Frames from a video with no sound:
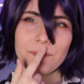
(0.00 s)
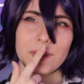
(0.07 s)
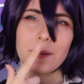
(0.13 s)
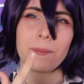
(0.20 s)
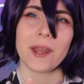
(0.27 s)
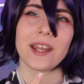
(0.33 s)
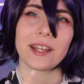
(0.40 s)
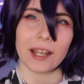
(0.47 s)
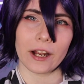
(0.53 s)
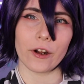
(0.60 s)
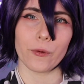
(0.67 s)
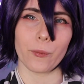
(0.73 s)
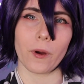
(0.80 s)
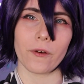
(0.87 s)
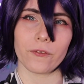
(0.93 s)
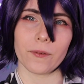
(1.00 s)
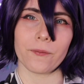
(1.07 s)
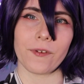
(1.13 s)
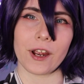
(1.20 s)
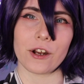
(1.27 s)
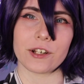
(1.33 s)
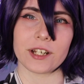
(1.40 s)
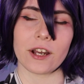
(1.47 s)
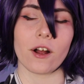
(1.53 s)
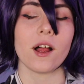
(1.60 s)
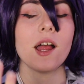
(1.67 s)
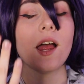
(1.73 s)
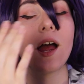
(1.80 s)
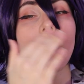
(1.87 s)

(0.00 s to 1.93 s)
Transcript: The pink-haired one from Fairy Tail.